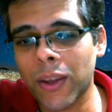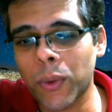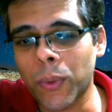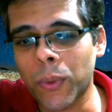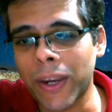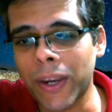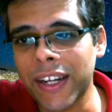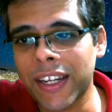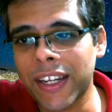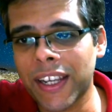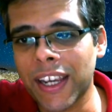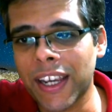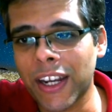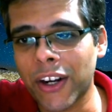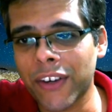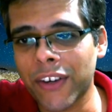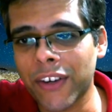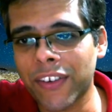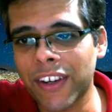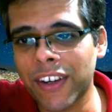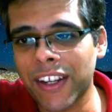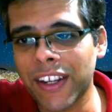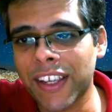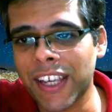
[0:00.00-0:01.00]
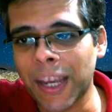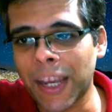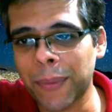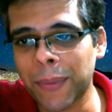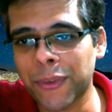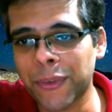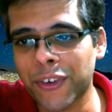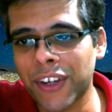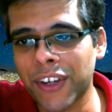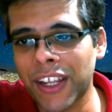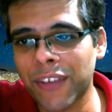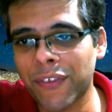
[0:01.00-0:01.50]
white cannot really
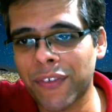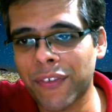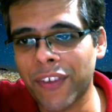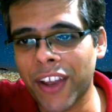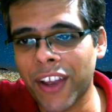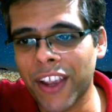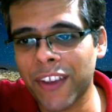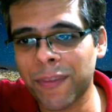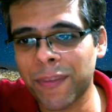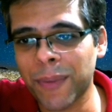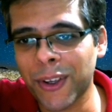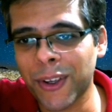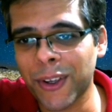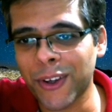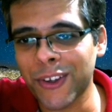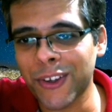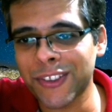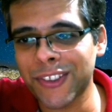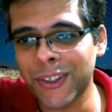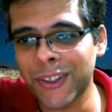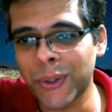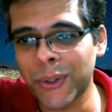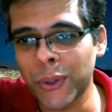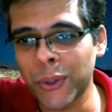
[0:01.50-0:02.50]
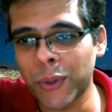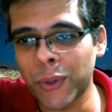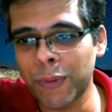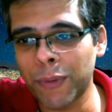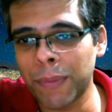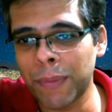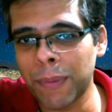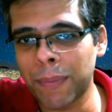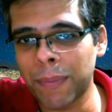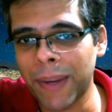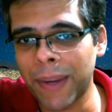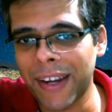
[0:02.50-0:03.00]
capture on a5 because the rook
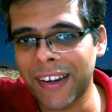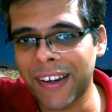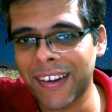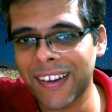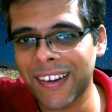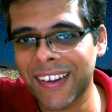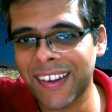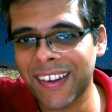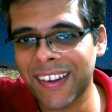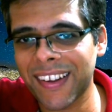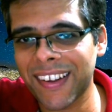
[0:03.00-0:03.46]
would be pinned.